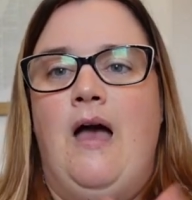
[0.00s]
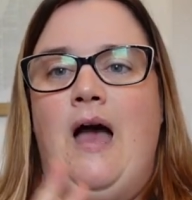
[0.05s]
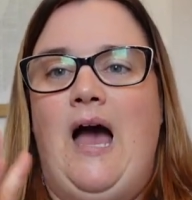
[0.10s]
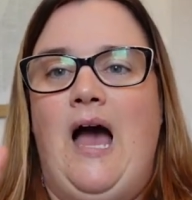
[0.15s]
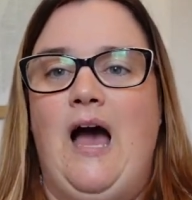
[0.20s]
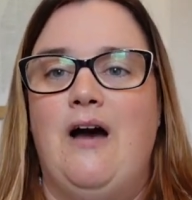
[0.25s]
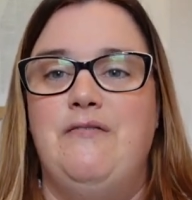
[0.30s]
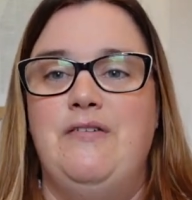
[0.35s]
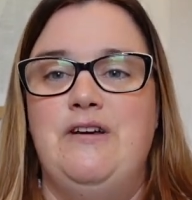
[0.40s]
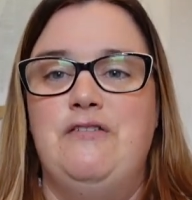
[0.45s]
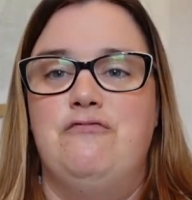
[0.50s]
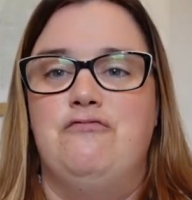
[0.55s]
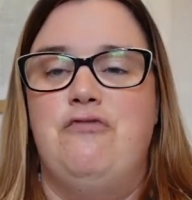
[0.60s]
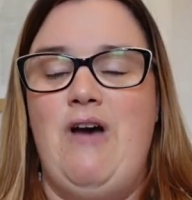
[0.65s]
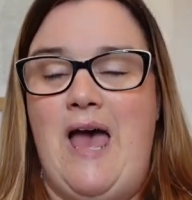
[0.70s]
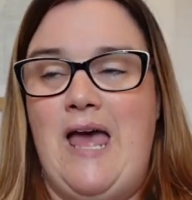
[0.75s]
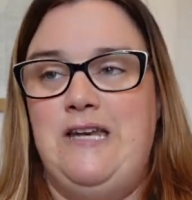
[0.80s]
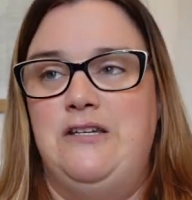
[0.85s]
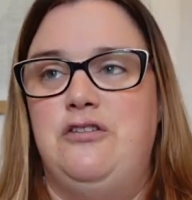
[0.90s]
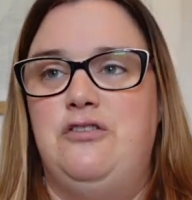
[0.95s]
Having
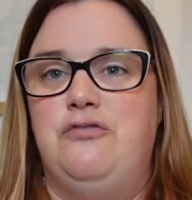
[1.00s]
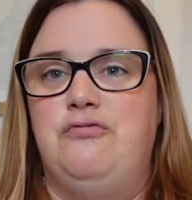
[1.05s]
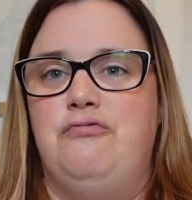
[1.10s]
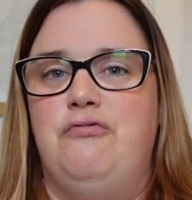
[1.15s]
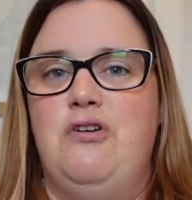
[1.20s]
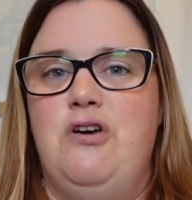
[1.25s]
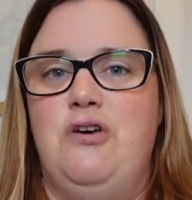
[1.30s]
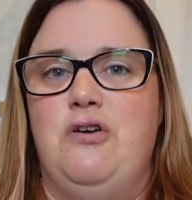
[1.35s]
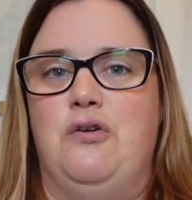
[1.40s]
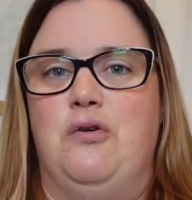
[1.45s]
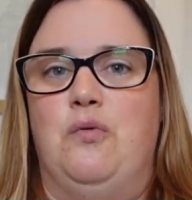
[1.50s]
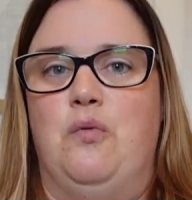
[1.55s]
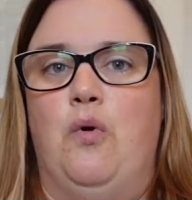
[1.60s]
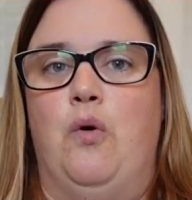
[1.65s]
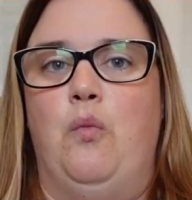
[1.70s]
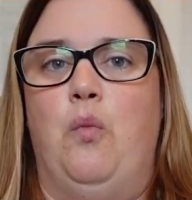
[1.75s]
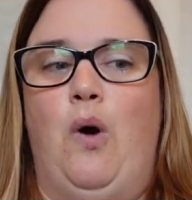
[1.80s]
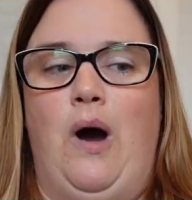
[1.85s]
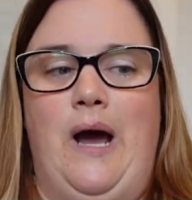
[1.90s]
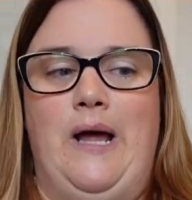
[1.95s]
read
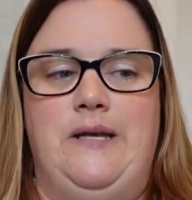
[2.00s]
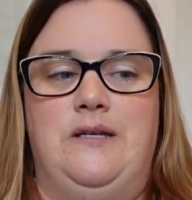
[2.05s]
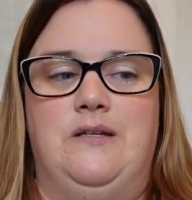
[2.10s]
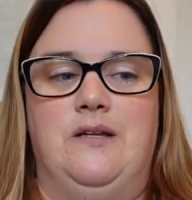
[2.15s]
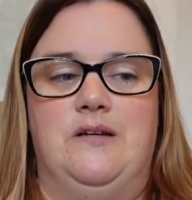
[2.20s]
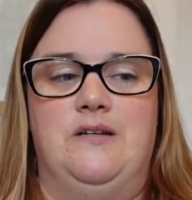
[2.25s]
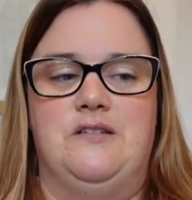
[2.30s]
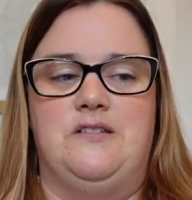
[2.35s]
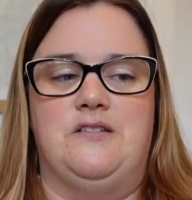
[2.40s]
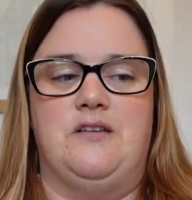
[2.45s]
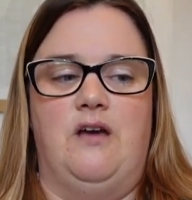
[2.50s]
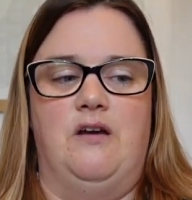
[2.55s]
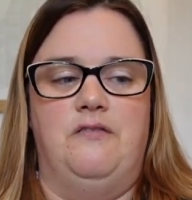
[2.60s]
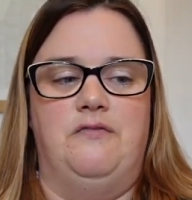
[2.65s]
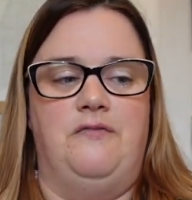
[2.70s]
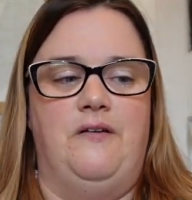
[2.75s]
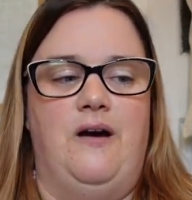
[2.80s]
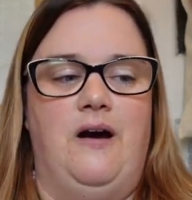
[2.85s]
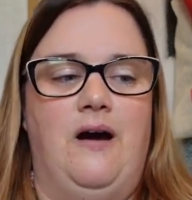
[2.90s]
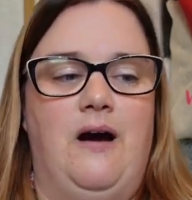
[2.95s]
through what I'd done so
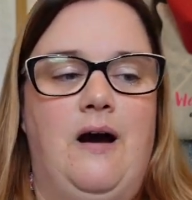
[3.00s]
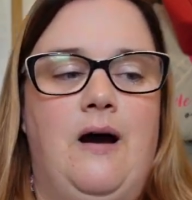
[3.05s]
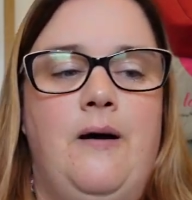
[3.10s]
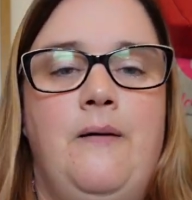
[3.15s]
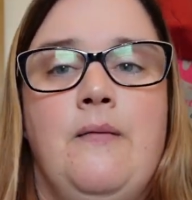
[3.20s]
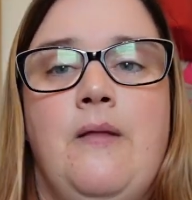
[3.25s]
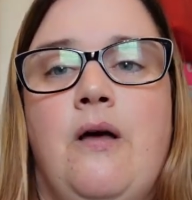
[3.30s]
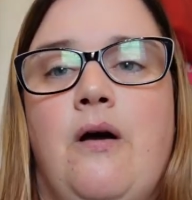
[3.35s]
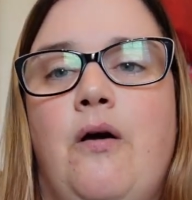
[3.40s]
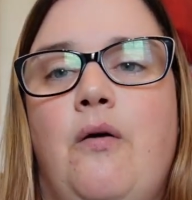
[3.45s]
far,